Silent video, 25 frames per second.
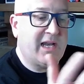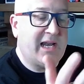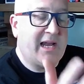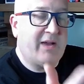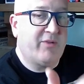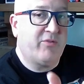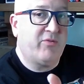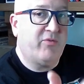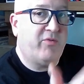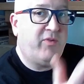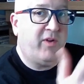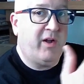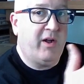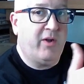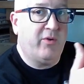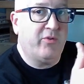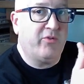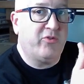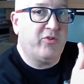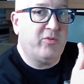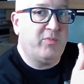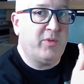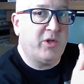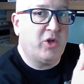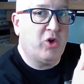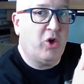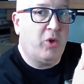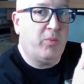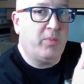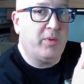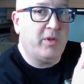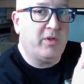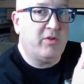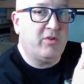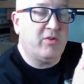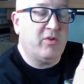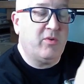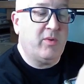allows files to be
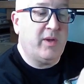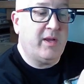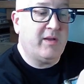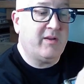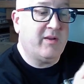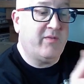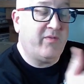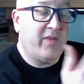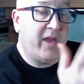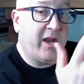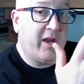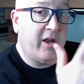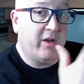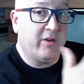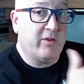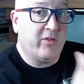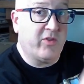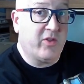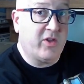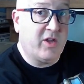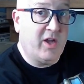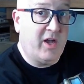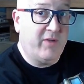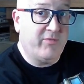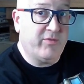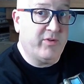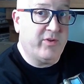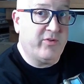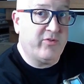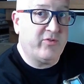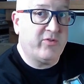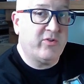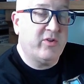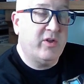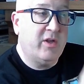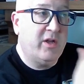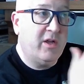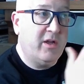copied to it, and then under the
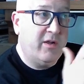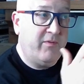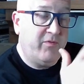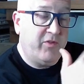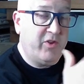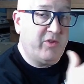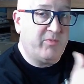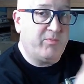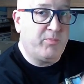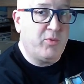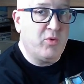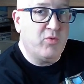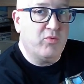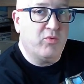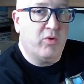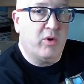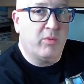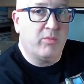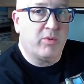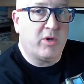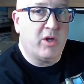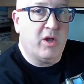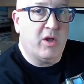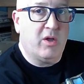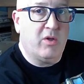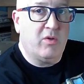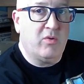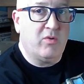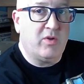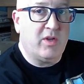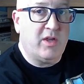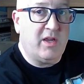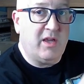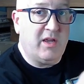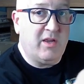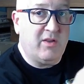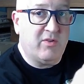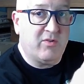covers, this boot ROM code
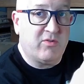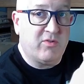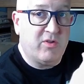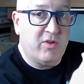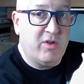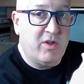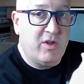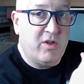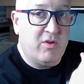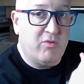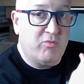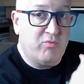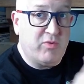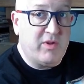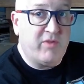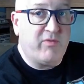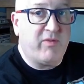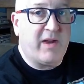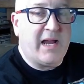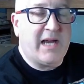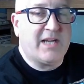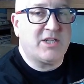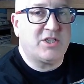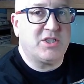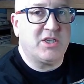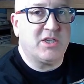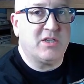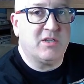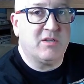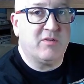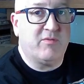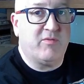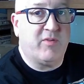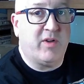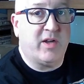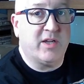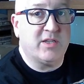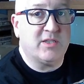is reflashing the
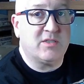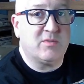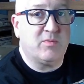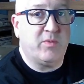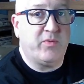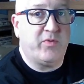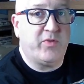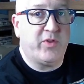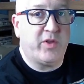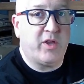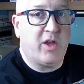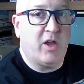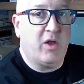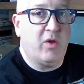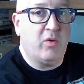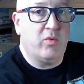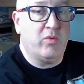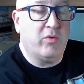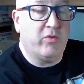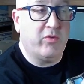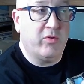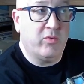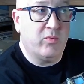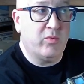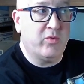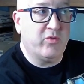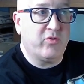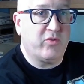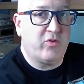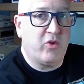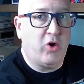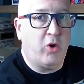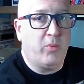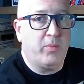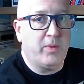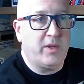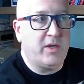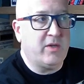device with the code that was
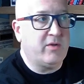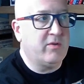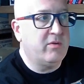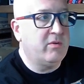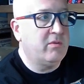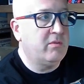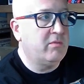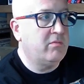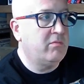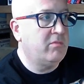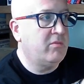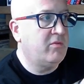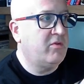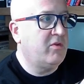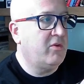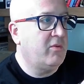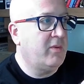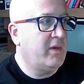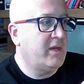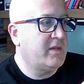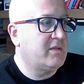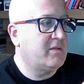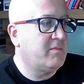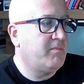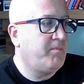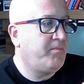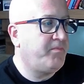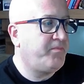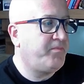copied to it.